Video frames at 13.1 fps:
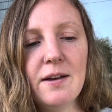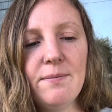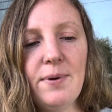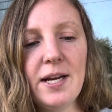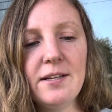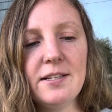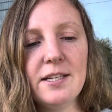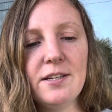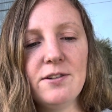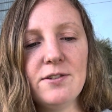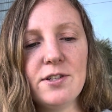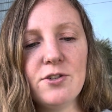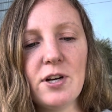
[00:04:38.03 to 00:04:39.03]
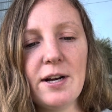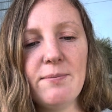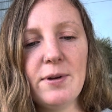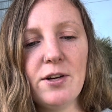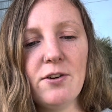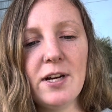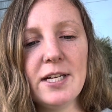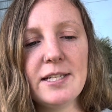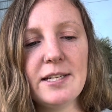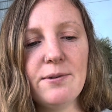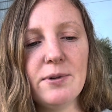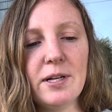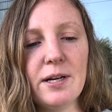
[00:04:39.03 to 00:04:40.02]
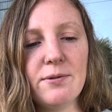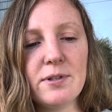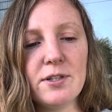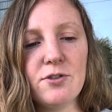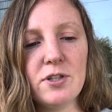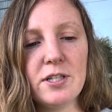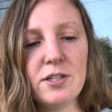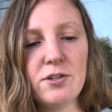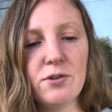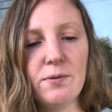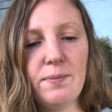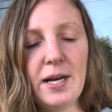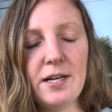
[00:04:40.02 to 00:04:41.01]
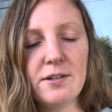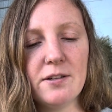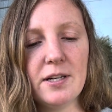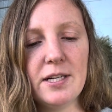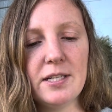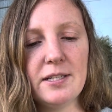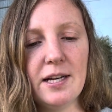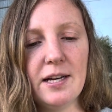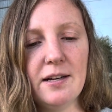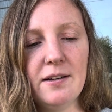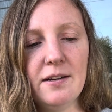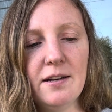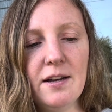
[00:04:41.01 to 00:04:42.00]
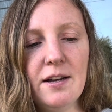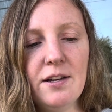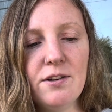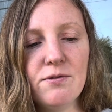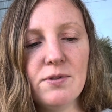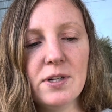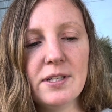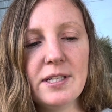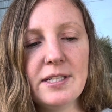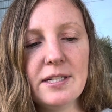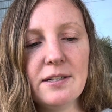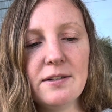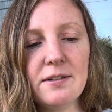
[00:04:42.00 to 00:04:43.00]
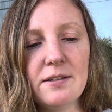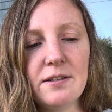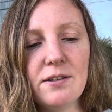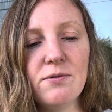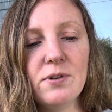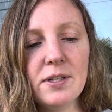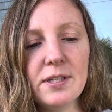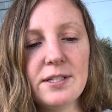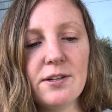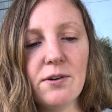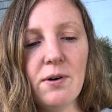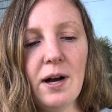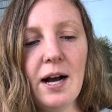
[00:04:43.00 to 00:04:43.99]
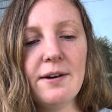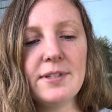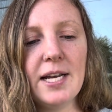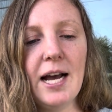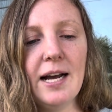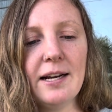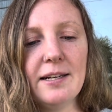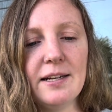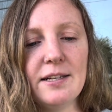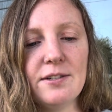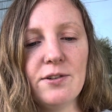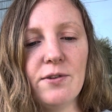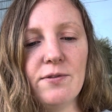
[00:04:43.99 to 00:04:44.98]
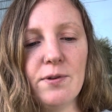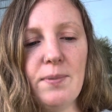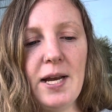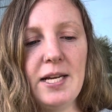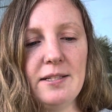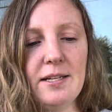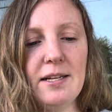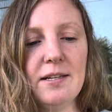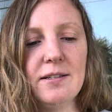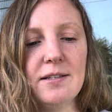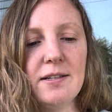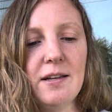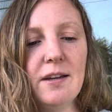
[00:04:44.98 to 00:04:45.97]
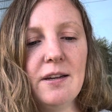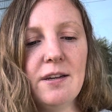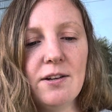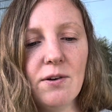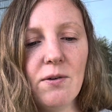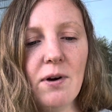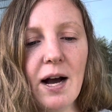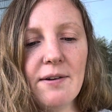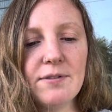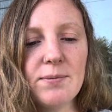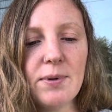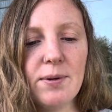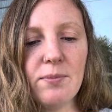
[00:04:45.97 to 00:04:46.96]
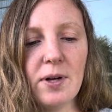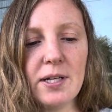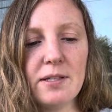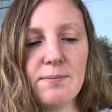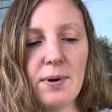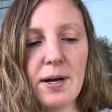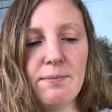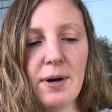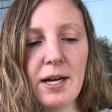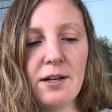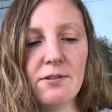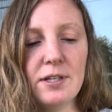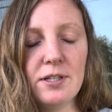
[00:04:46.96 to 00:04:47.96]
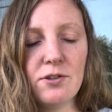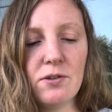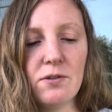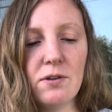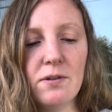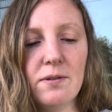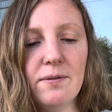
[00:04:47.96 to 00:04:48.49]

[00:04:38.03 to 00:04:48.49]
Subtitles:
Painting used to drive me crazy when I was a traditional painter, he said. You really don't have to agonize over paintings. You don't have to be blessed by Michelangelo.